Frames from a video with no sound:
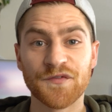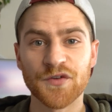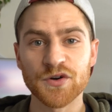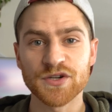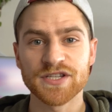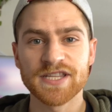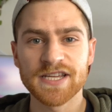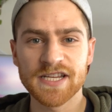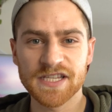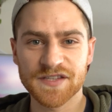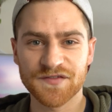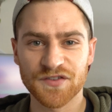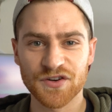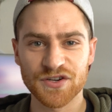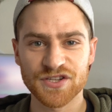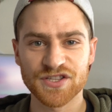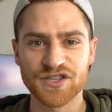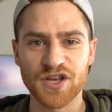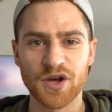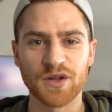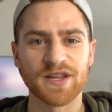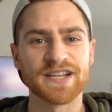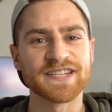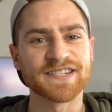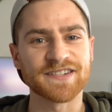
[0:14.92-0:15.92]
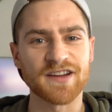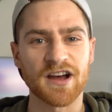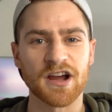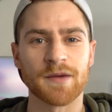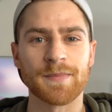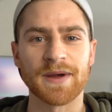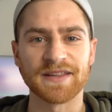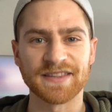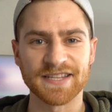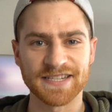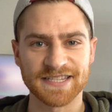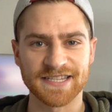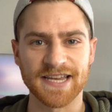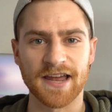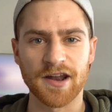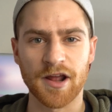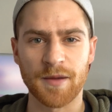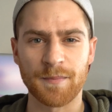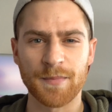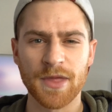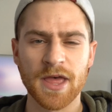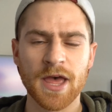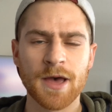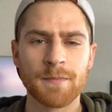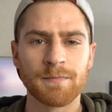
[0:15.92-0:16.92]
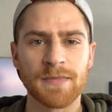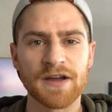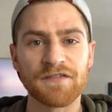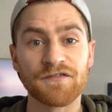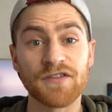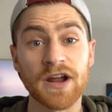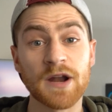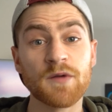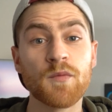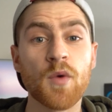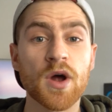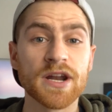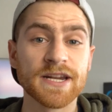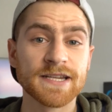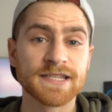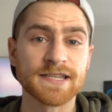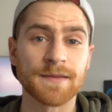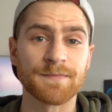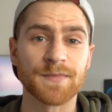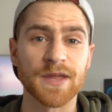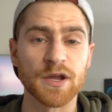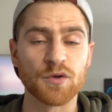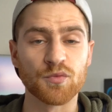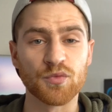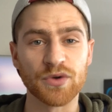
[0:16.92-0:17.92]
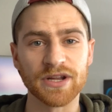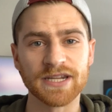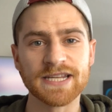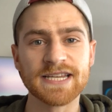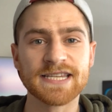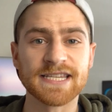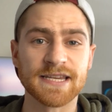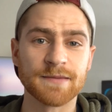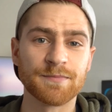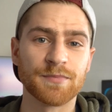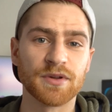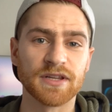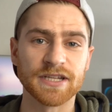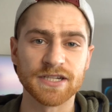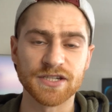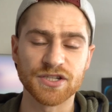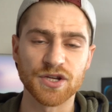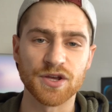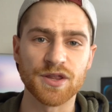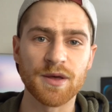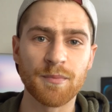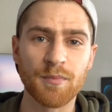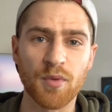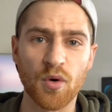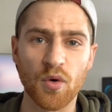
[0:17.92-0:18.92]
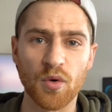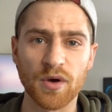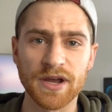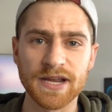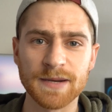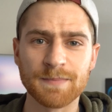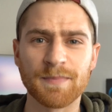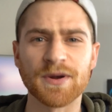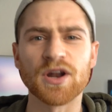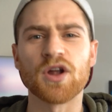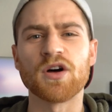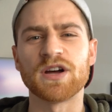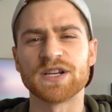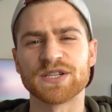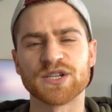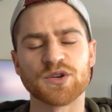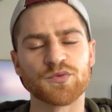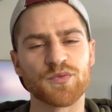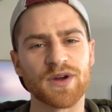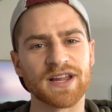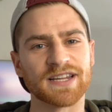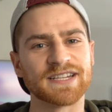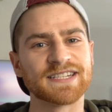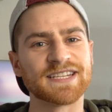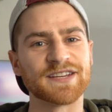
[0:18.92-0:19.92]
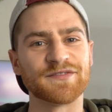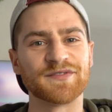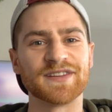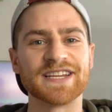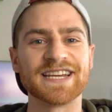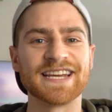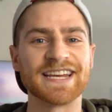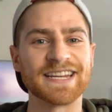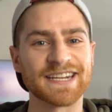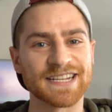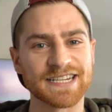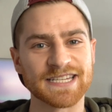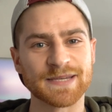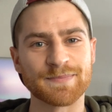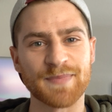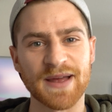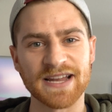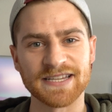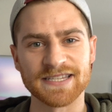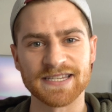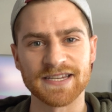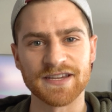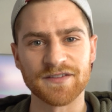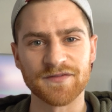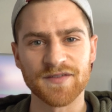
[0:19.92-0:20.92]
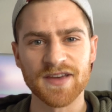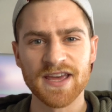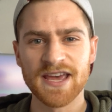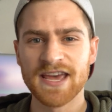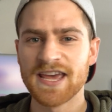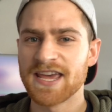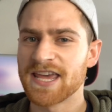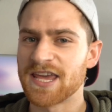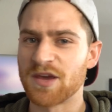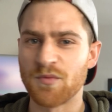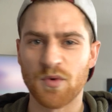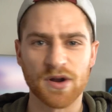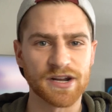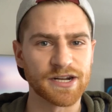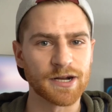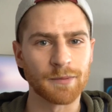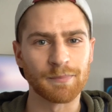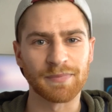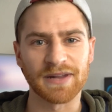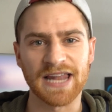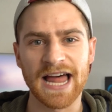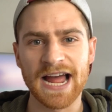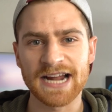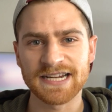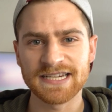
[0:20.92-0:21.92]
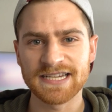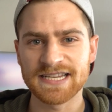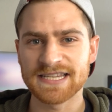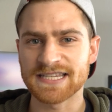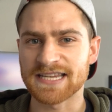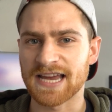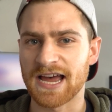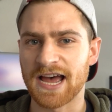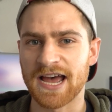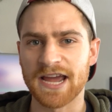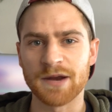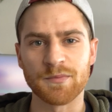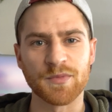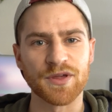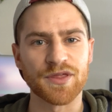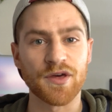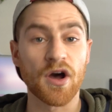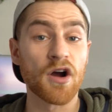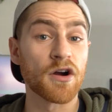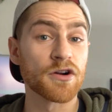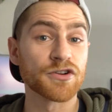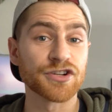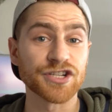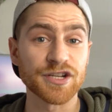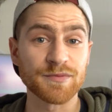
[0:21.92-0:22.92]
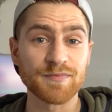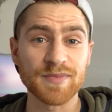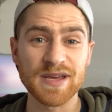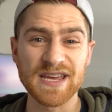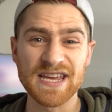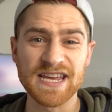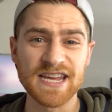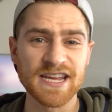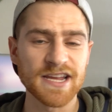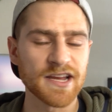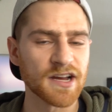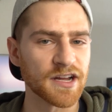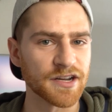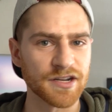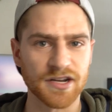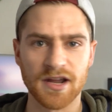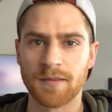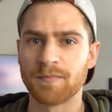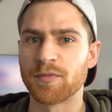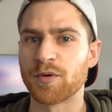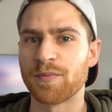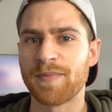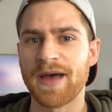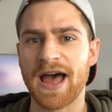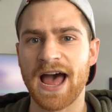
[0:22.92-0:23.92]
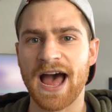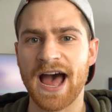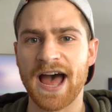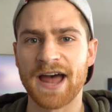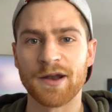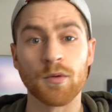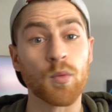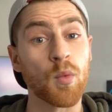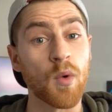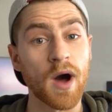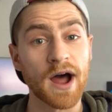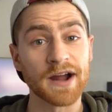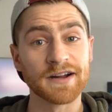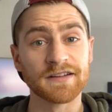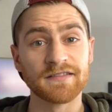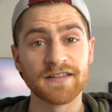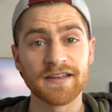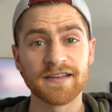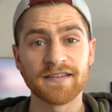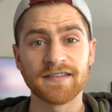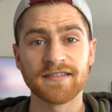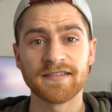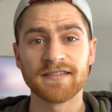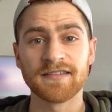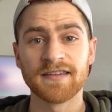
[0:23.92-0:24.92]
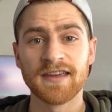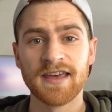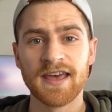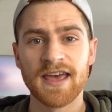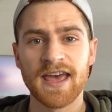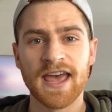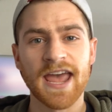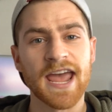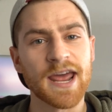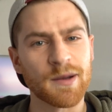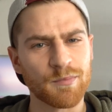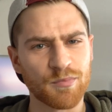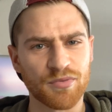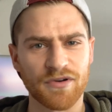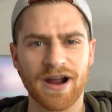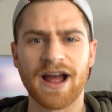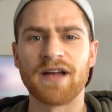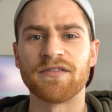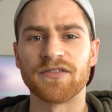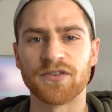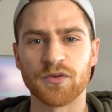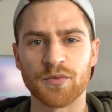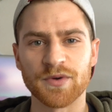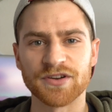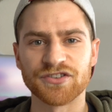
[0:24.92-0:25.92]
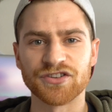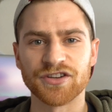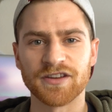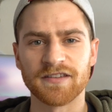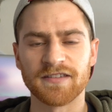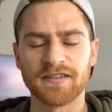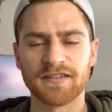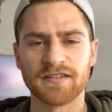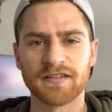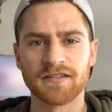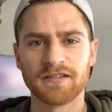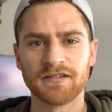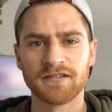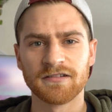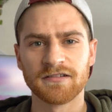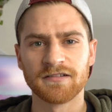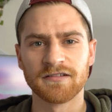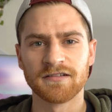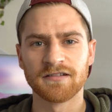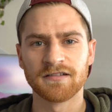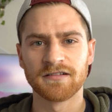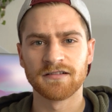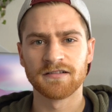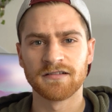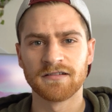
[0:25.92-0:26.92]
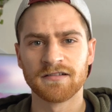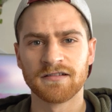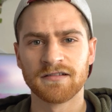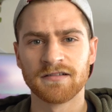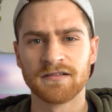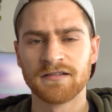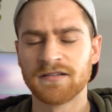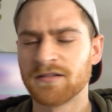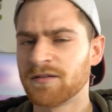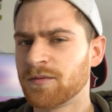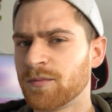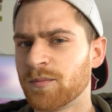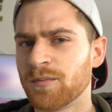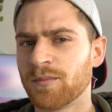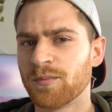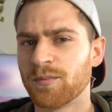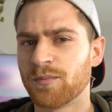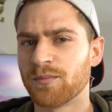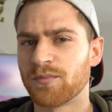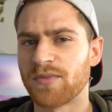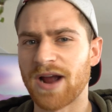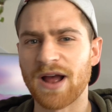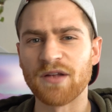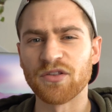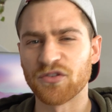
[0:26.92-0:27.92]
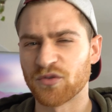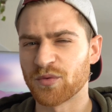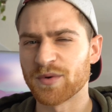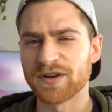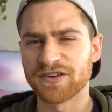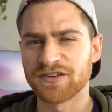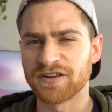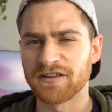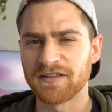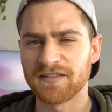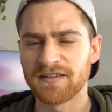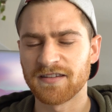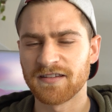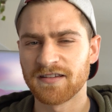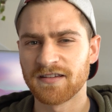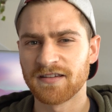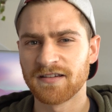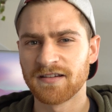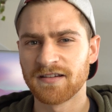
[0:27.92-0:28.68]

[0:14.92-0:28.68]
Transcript: First things first though, let's talk about the setup. My friend wanted something really simple and to the point, but also relatively inexpensive. He wanted a black design with RGB, a number pad, wireless, and brown switches. Brown switches.